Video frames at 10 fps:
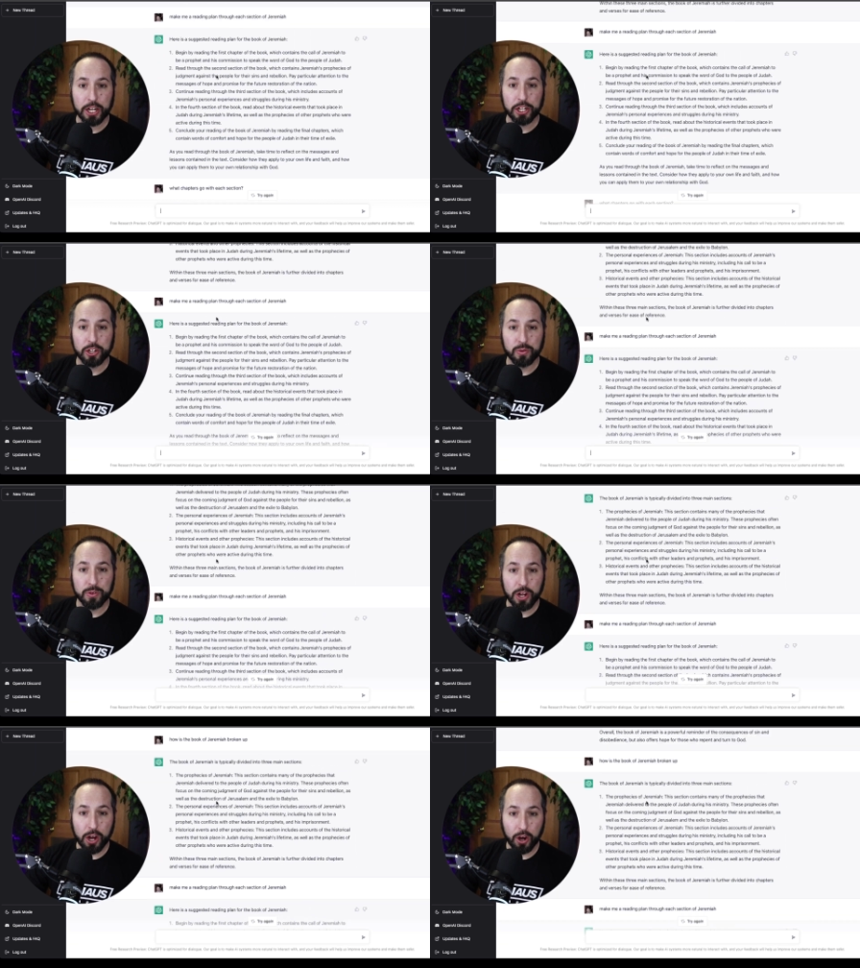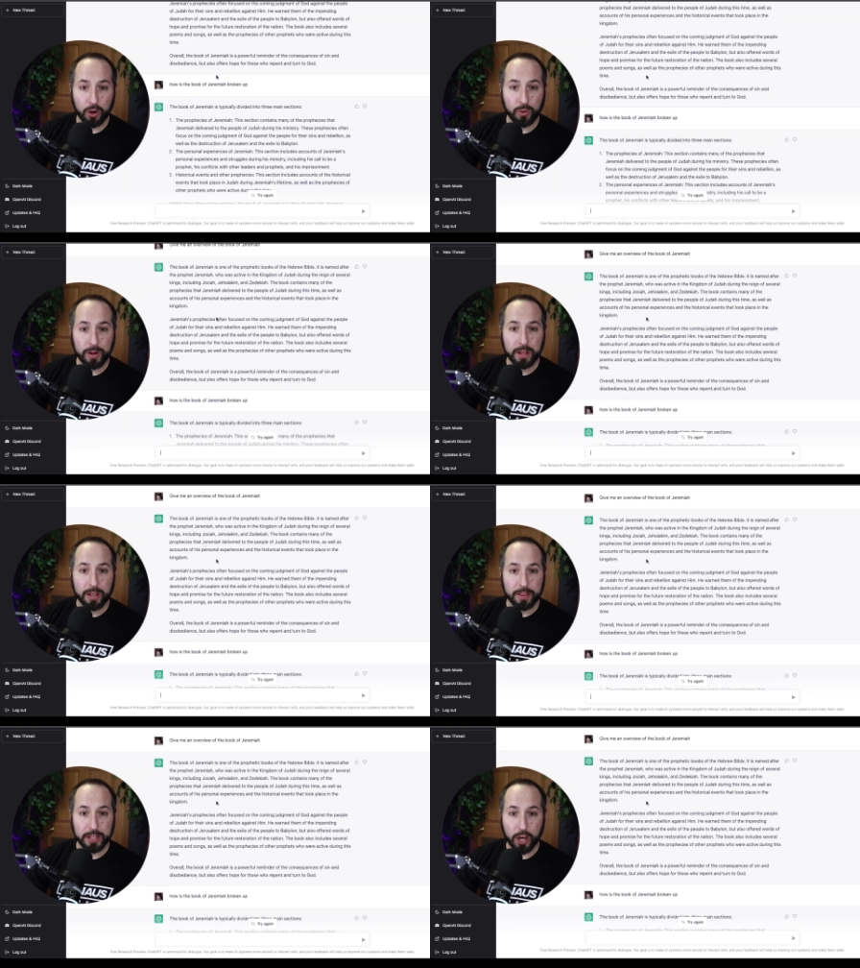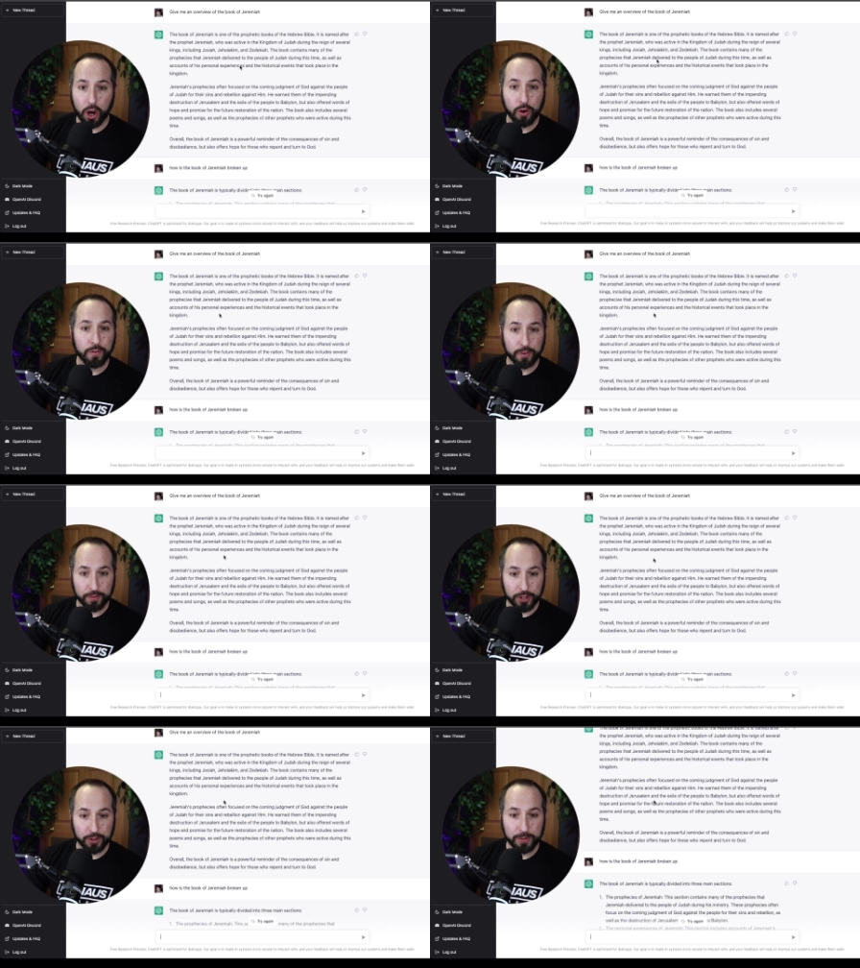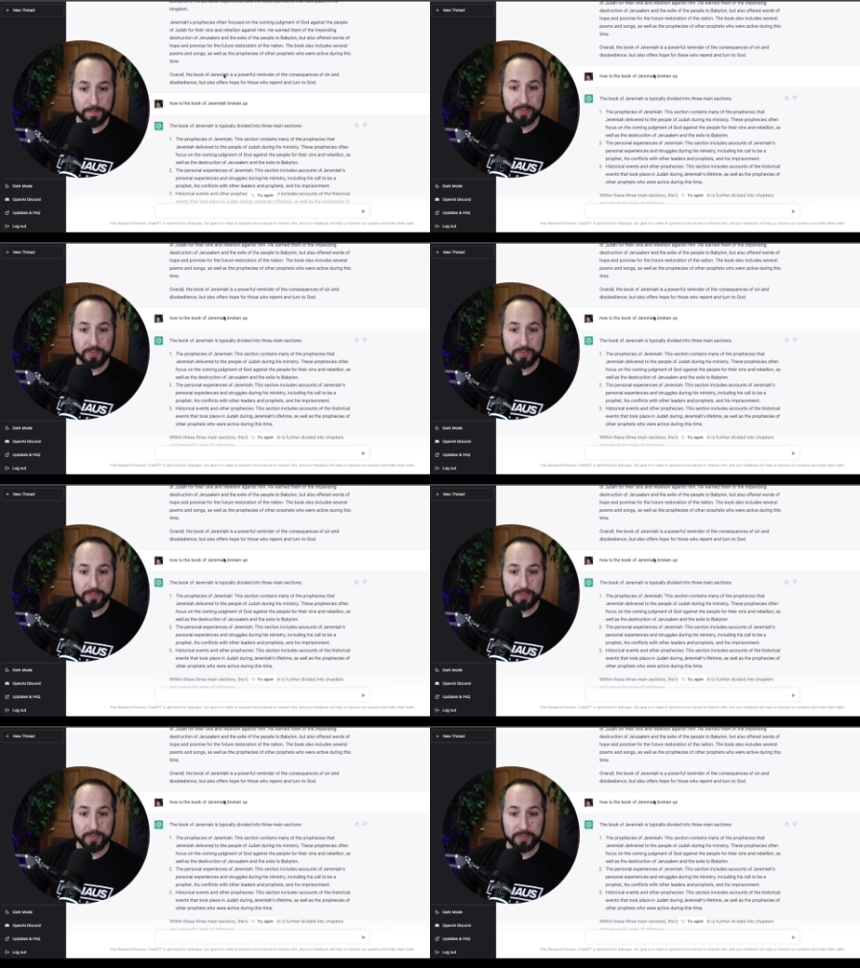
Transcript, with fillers: You know the overview.